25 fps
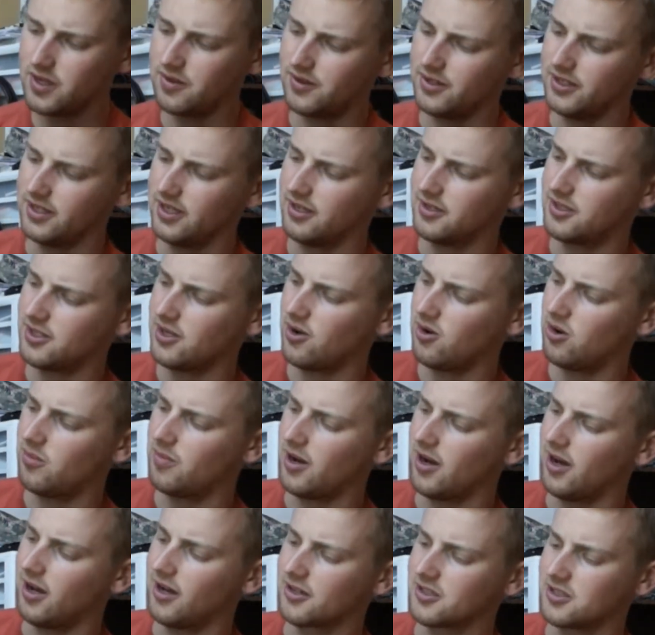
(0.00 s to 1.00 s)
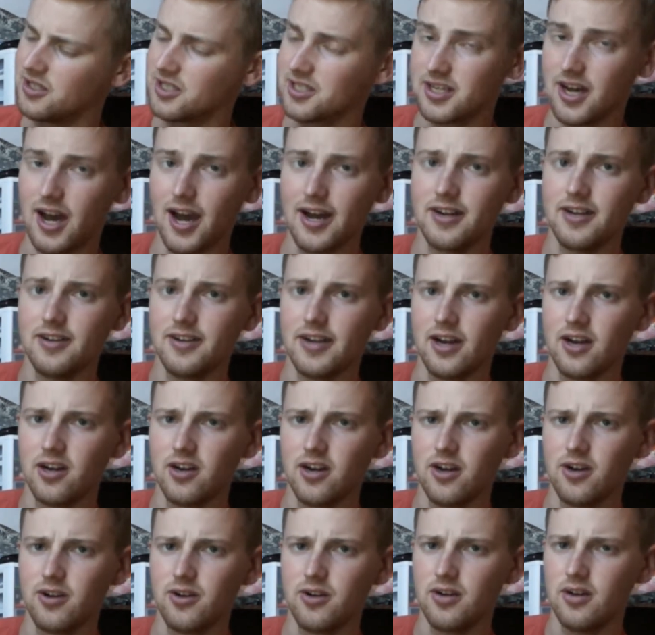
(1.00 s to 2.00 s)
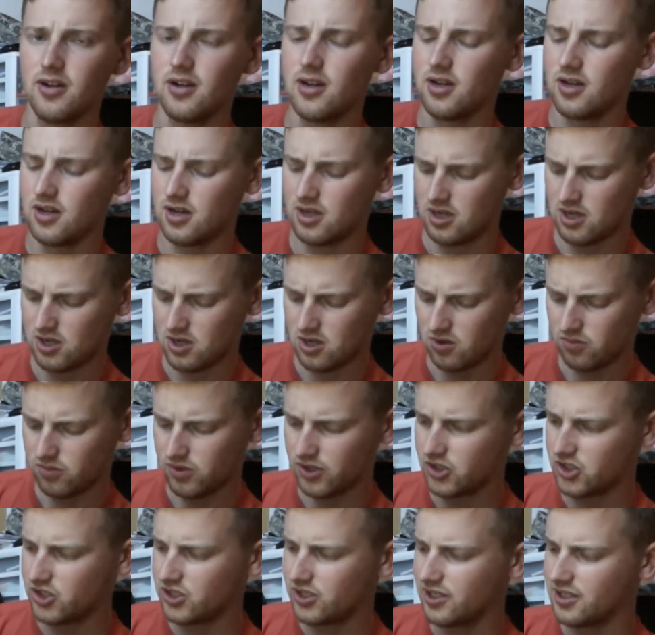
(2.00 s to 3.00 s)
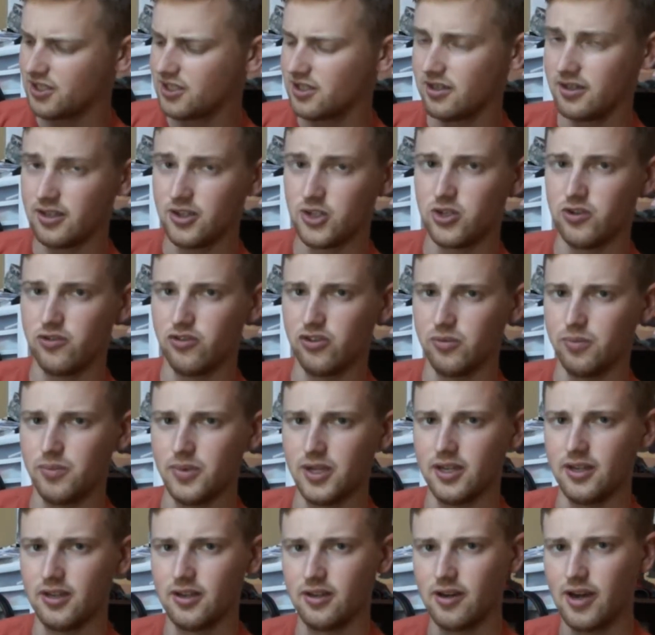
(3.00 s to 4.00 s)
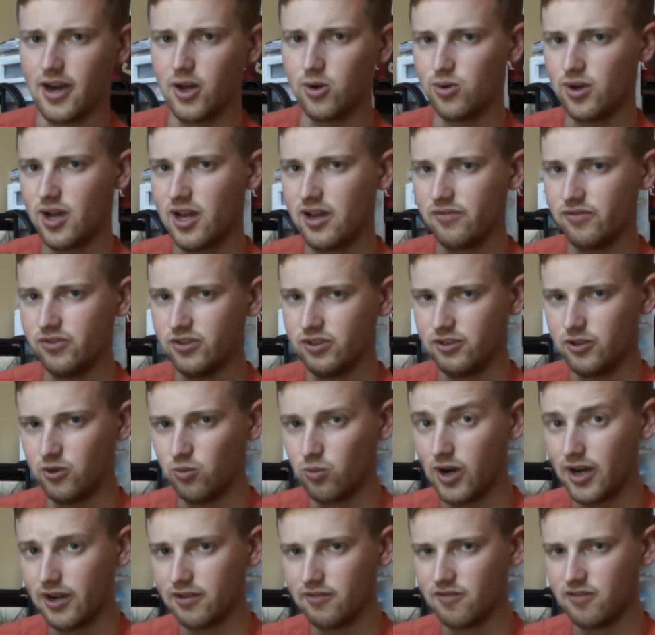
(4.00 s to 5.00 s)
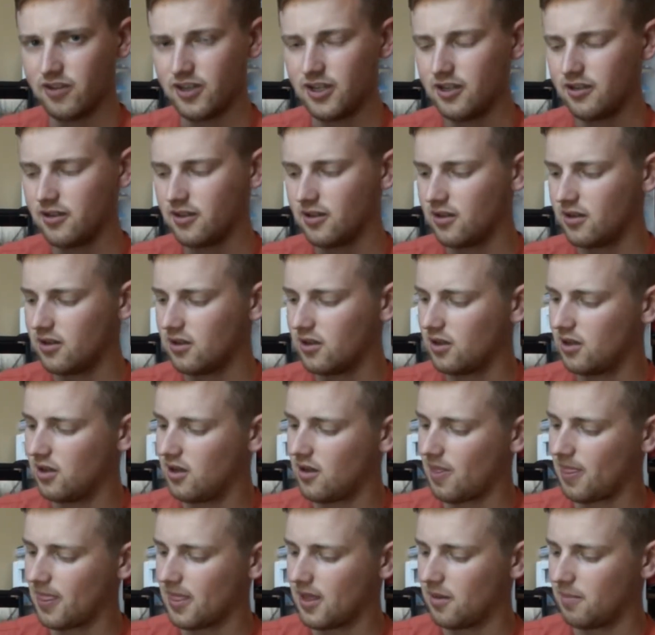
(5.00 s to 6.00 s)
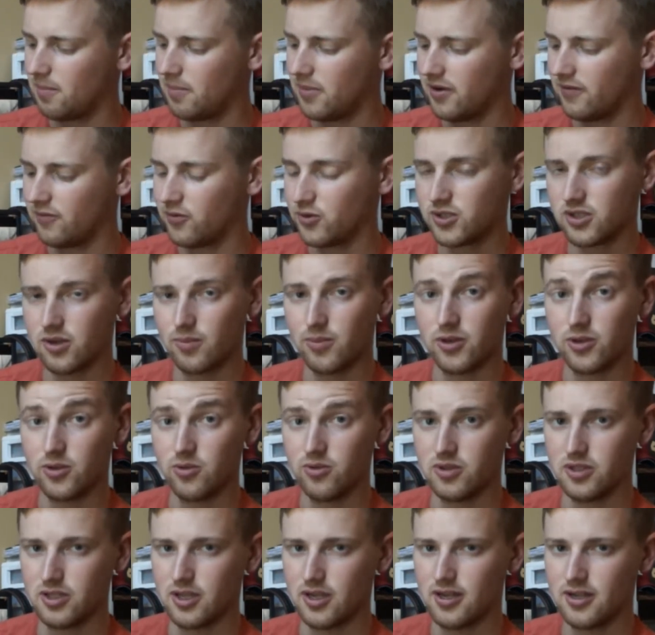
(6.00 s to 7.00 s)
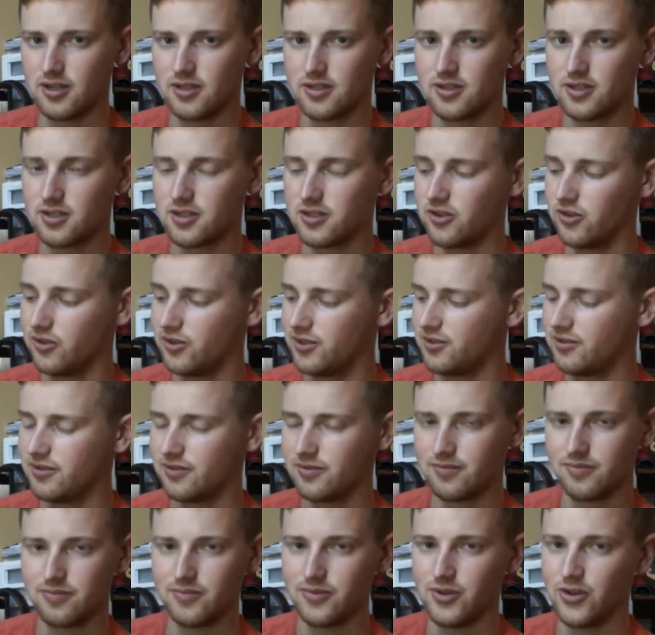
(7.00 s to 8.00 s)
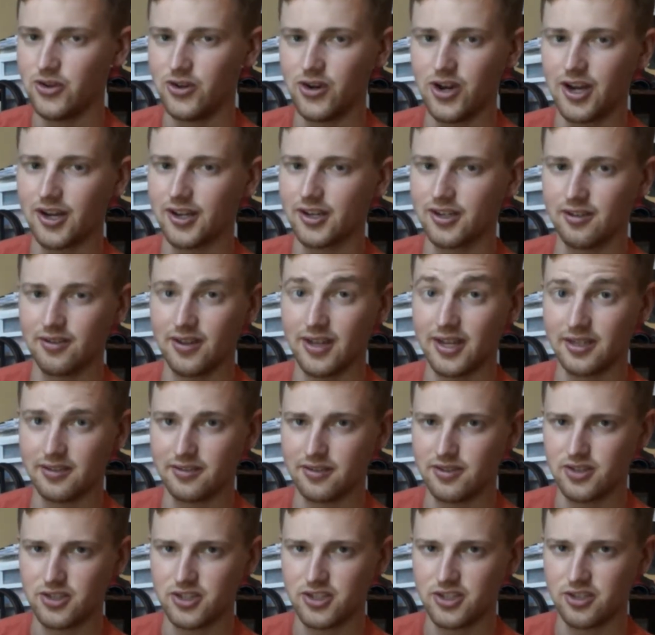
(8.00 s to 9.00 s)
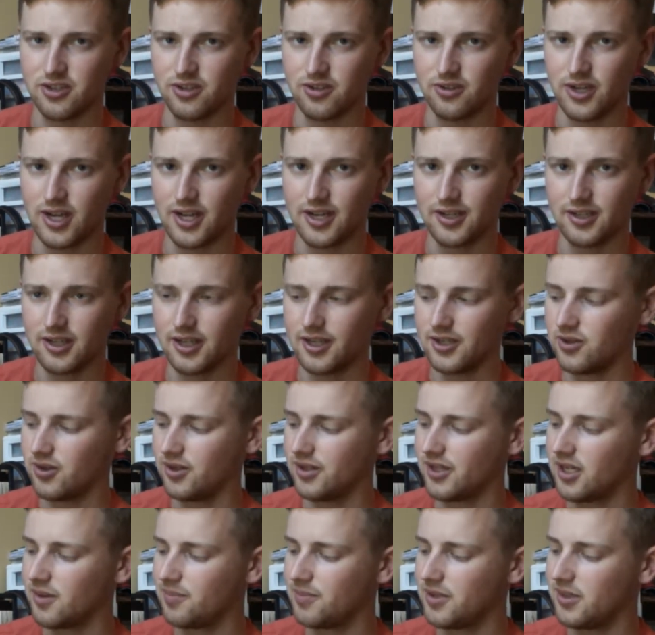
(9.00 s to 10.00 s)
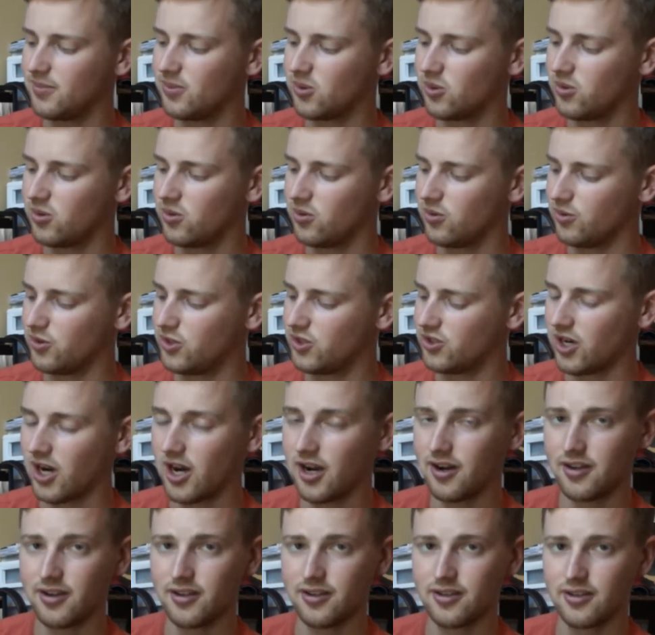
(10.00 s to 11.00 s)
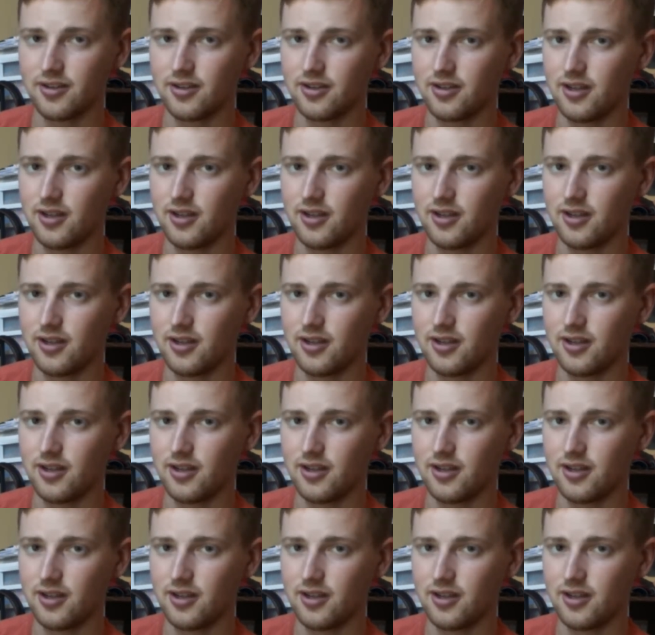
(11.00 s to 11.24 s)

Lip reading: the toe box is kind of narrow, which isn't an issue for me. I don't have really wide feet, but for someone who does, you're not going to like this shoe. I know a lot of people who tried it